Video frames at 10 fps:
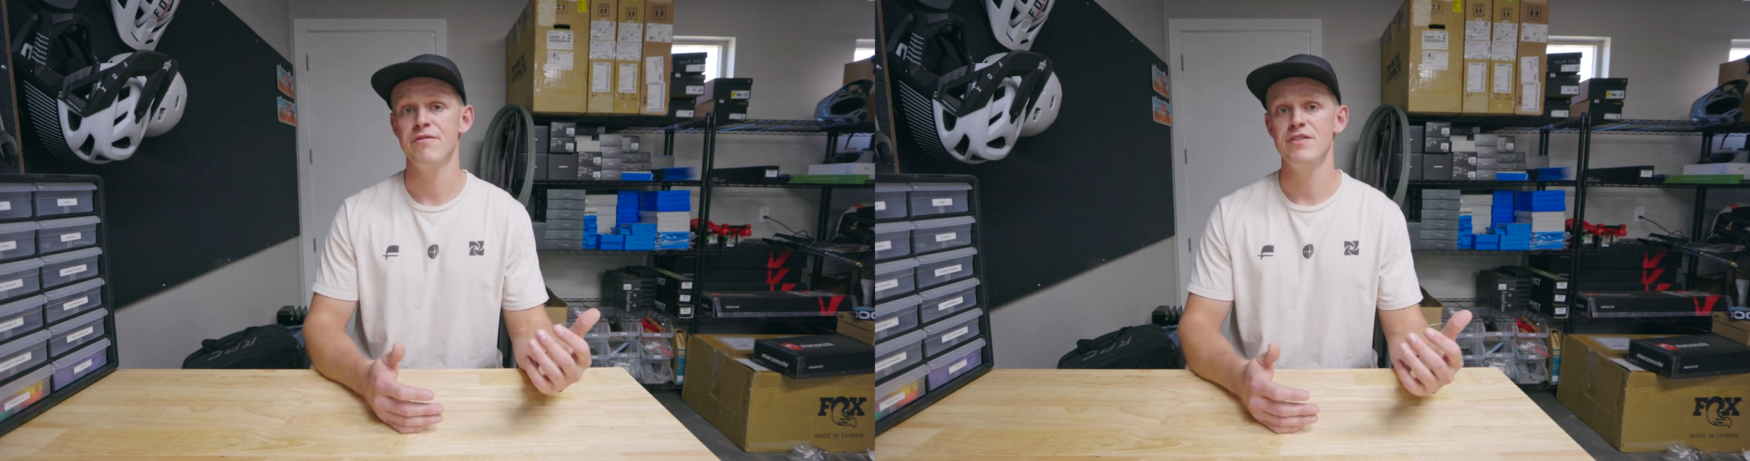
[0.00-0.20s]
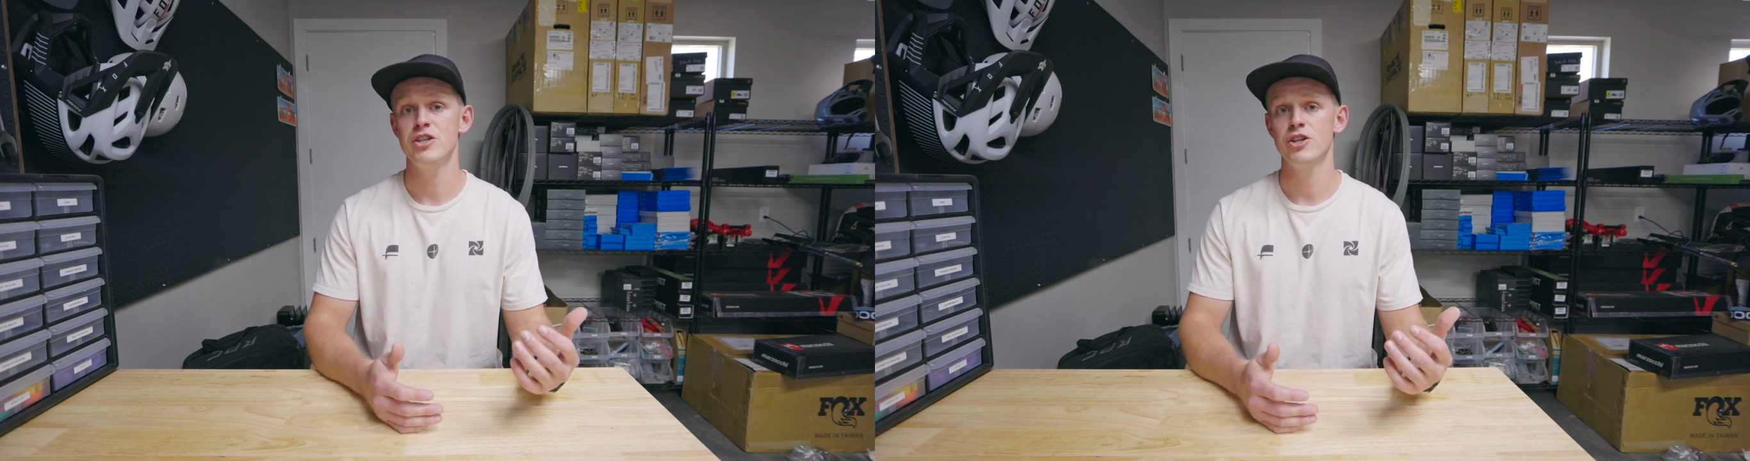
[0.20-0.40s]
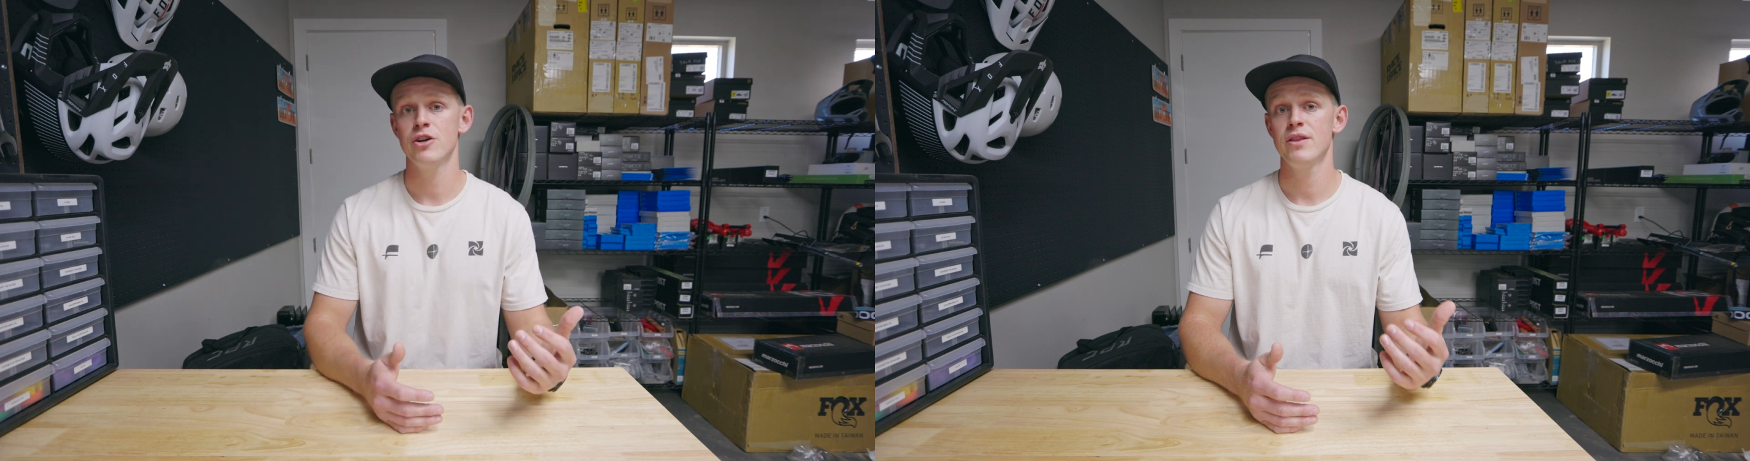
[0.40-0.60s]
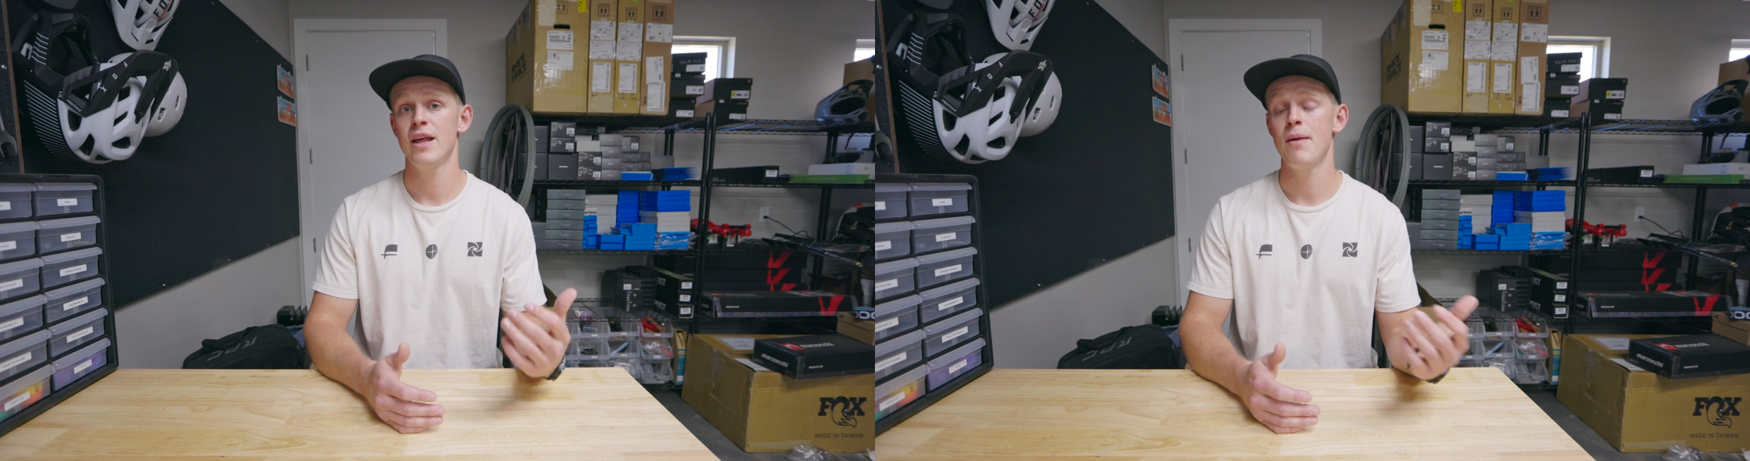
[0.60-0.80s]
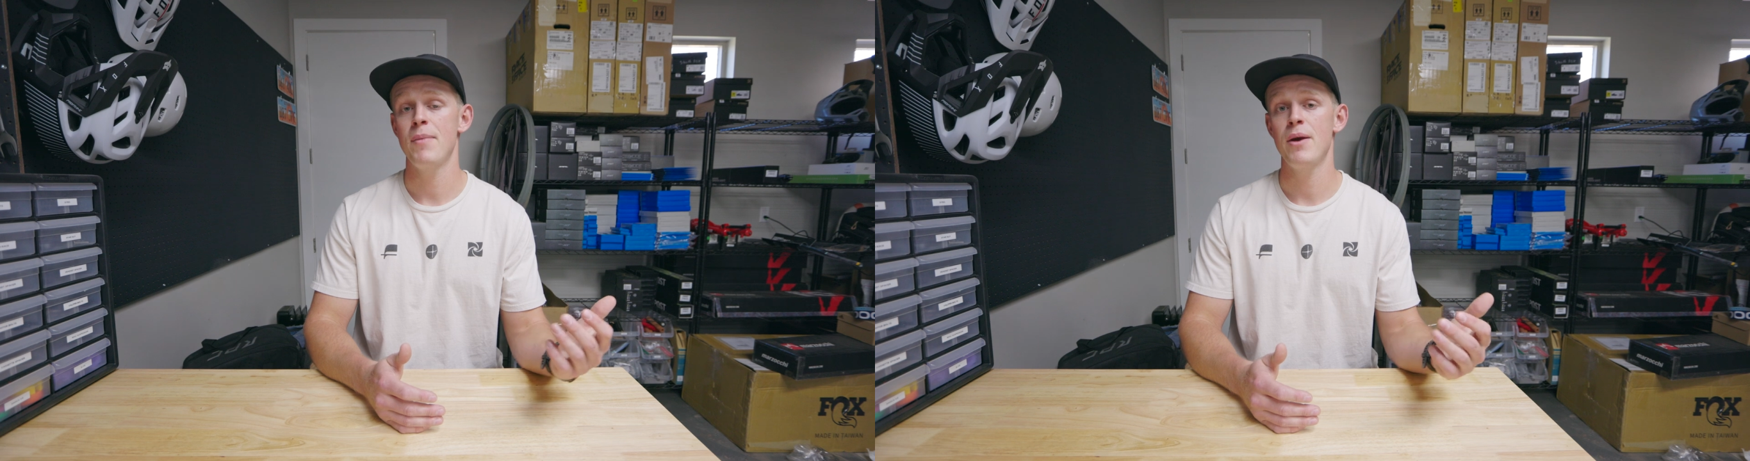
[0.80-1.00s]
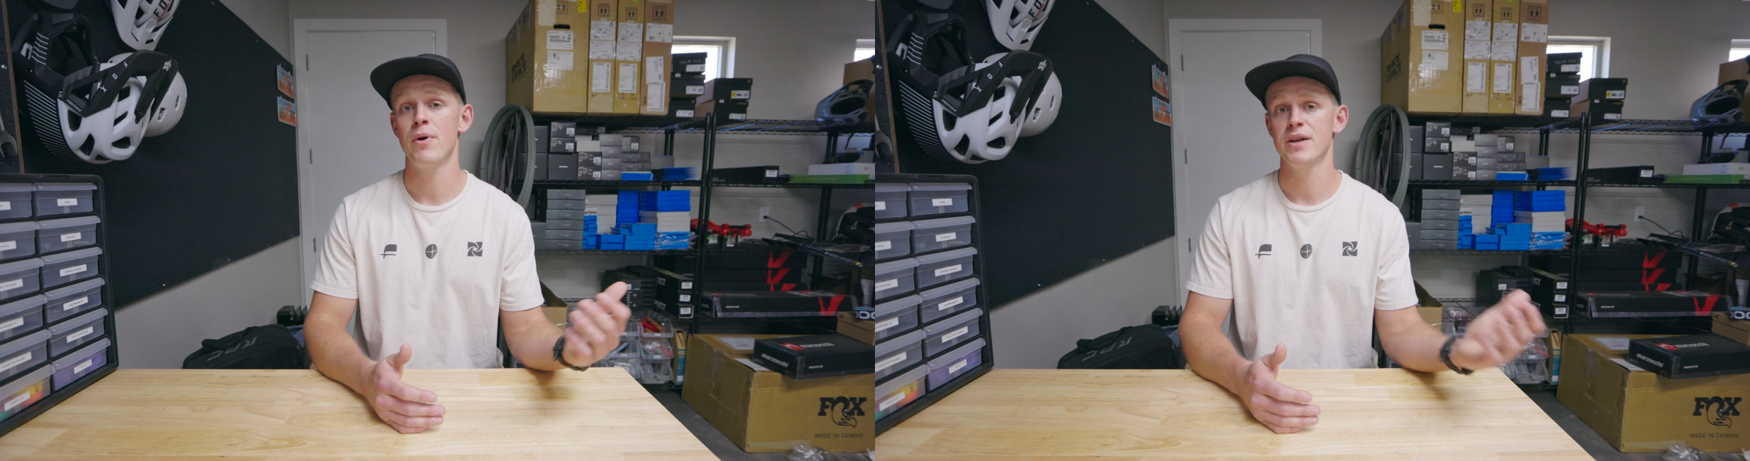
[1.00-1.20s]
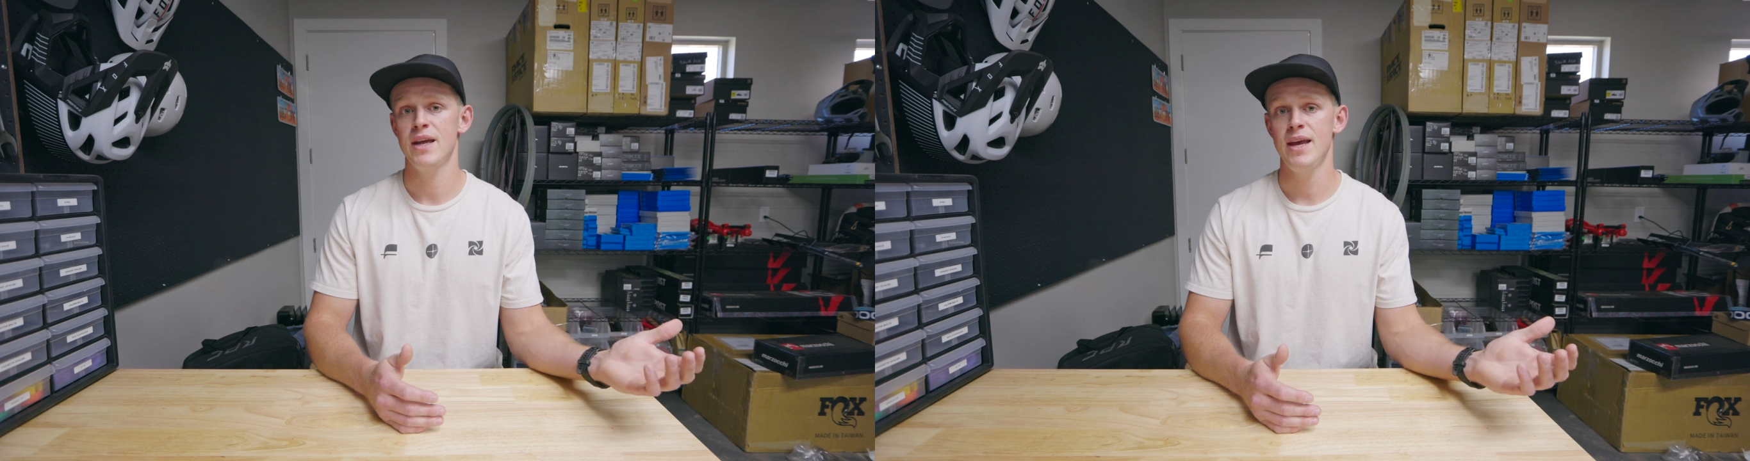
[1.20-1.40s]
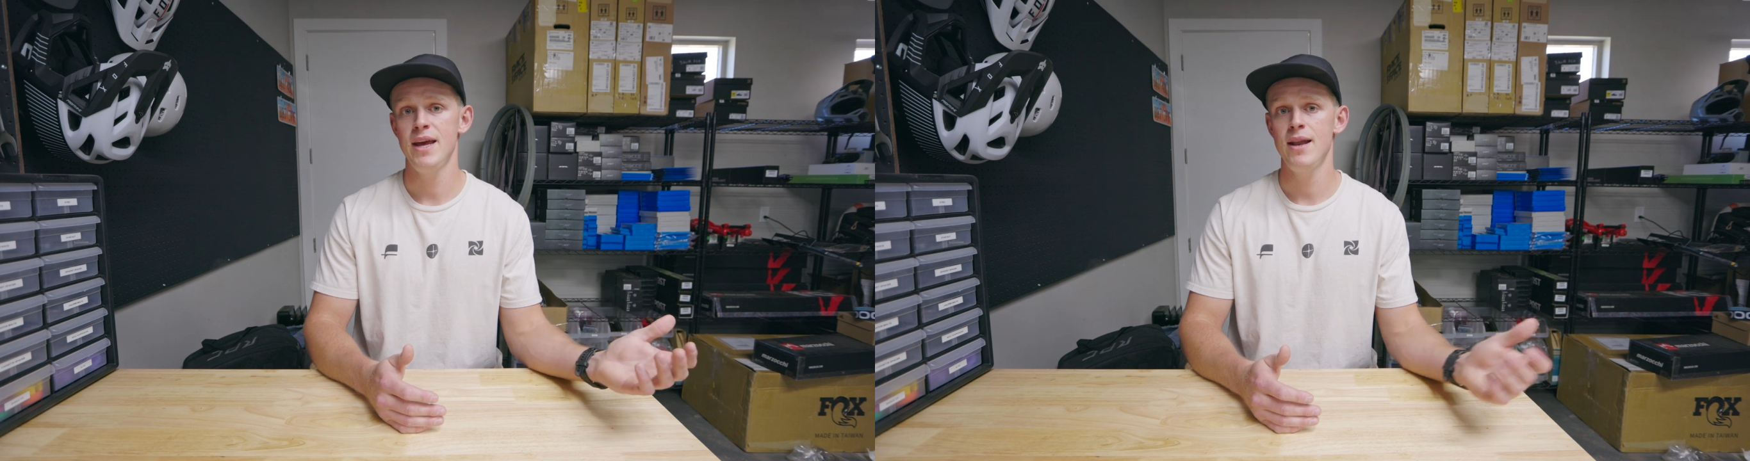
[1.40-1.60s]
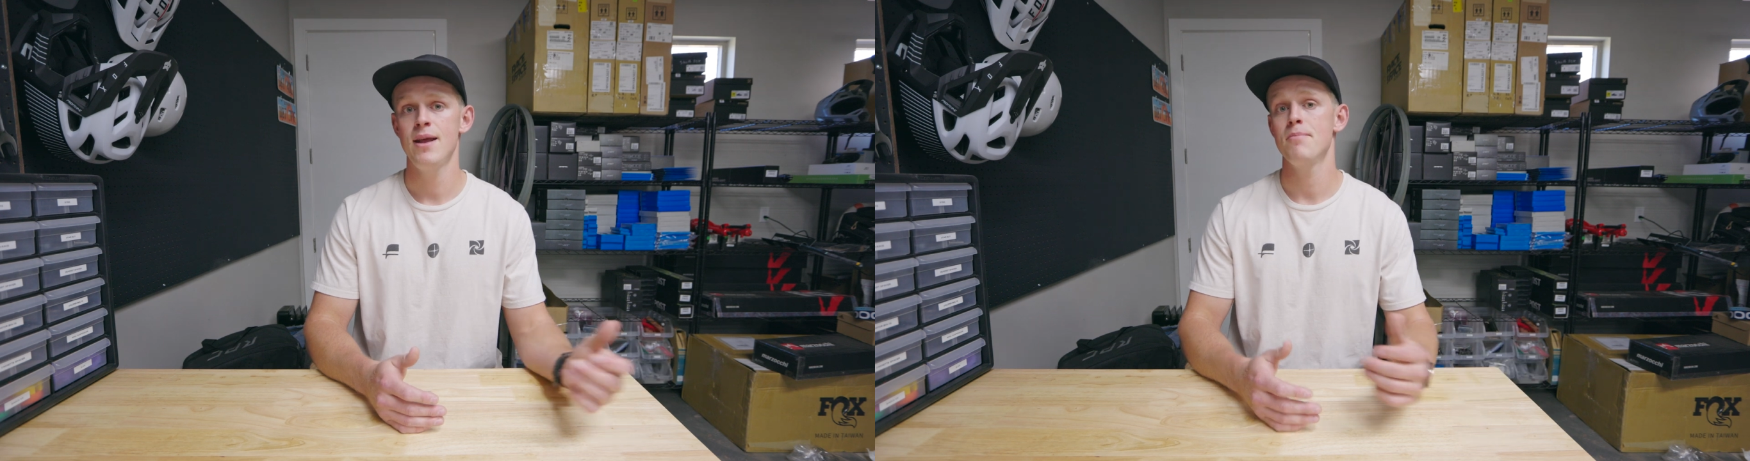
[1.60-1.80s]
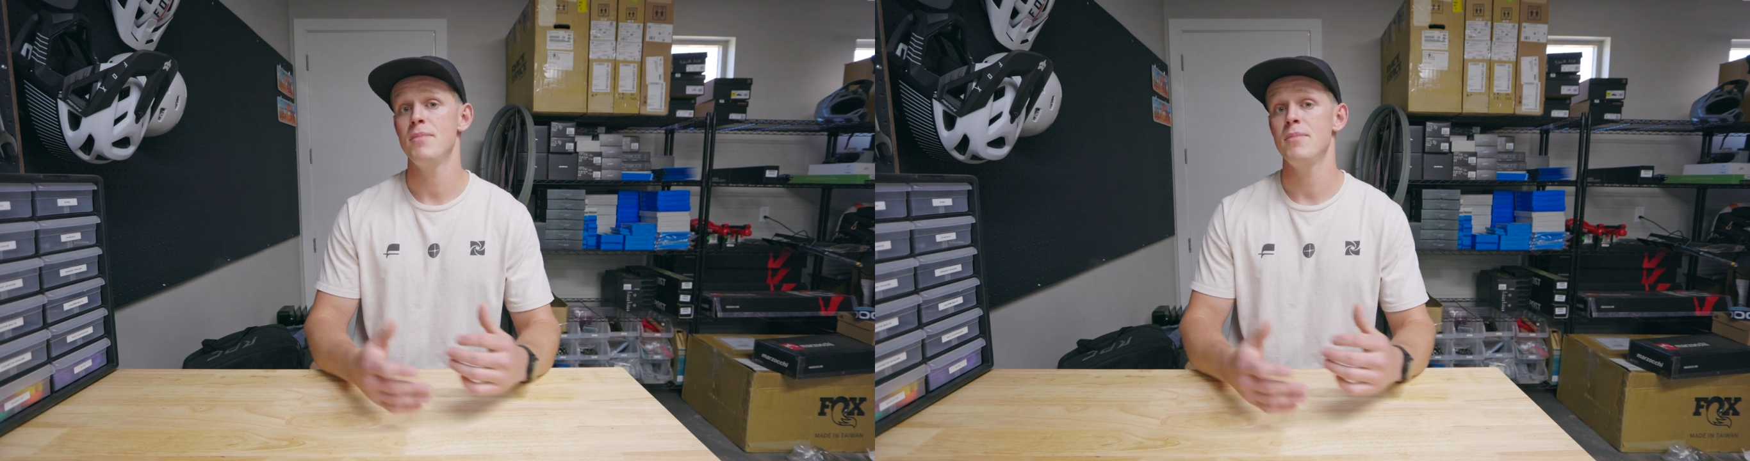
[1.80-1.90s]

feature that I may want to hit,